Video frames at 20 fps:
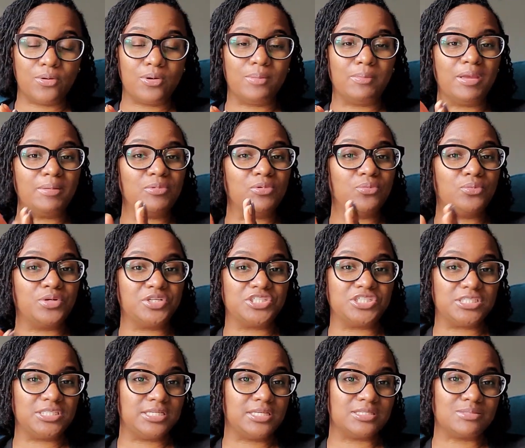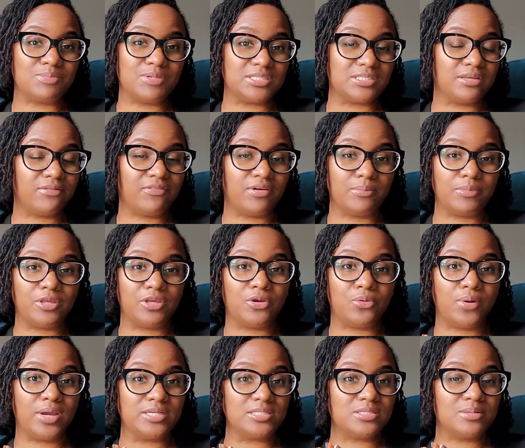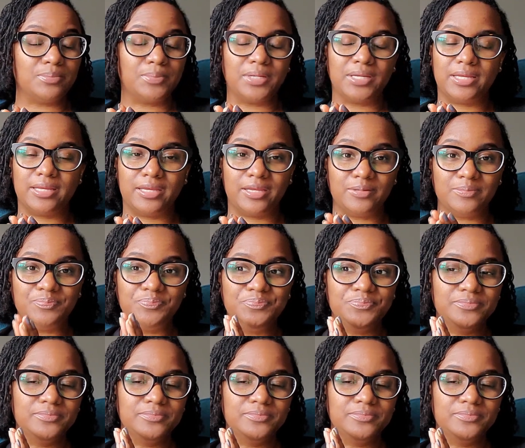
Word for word: or maybe what she is missing from the equation, but